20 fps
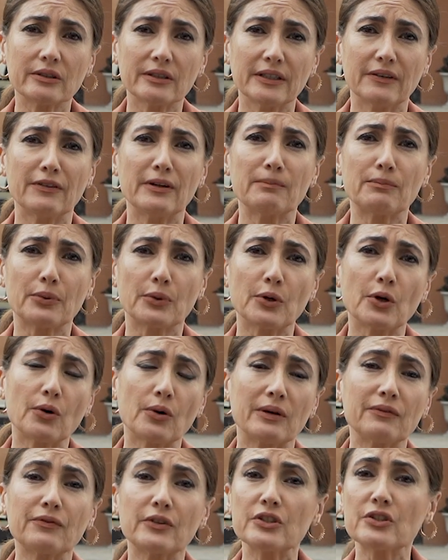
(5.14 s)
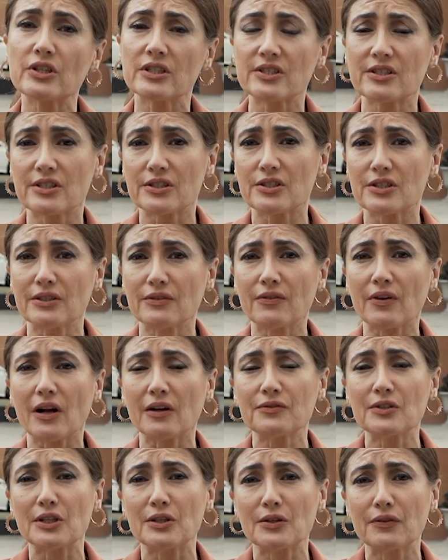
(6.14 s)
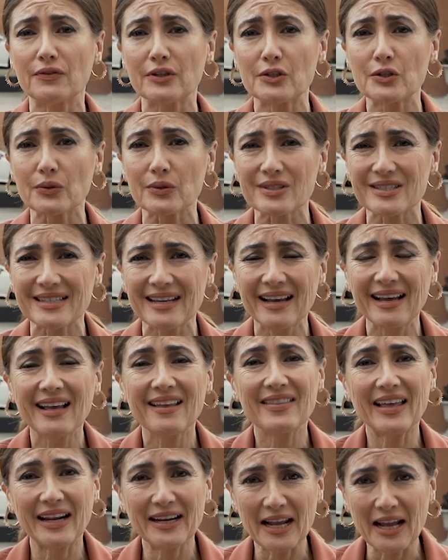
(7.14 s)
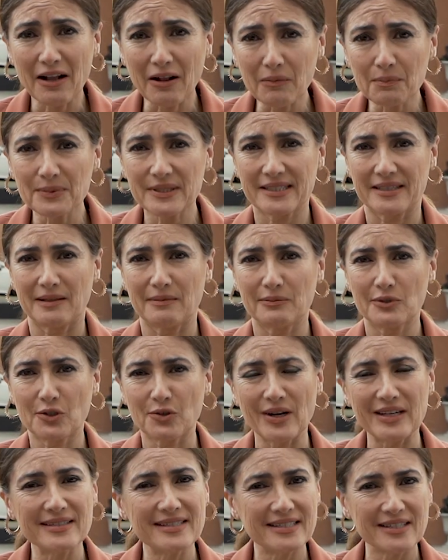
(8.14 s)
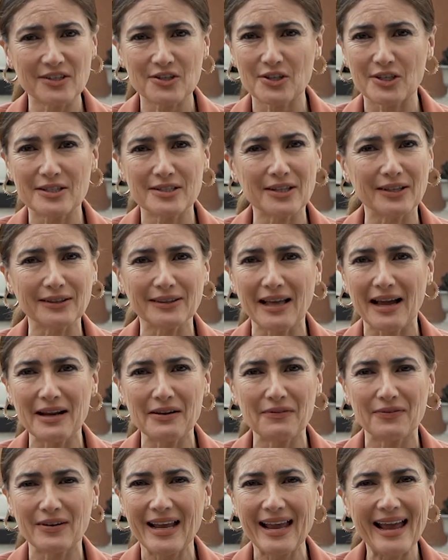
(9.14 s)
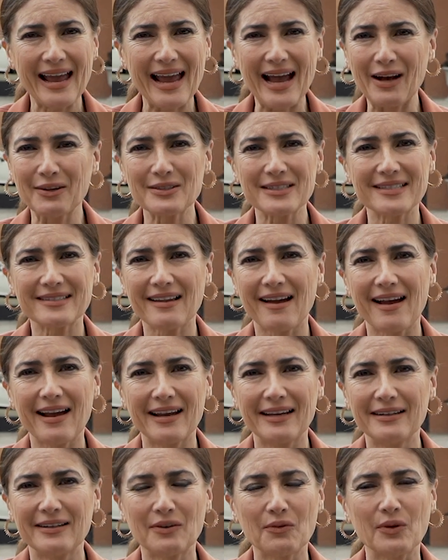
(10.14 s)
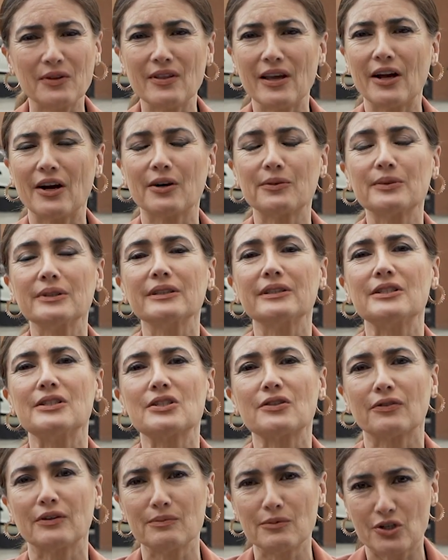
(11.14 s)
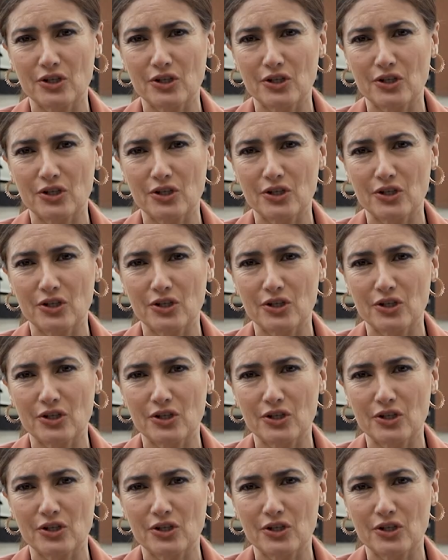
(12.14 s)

live-in program for justice-involved individuals that helps them transition to life outside when they are released from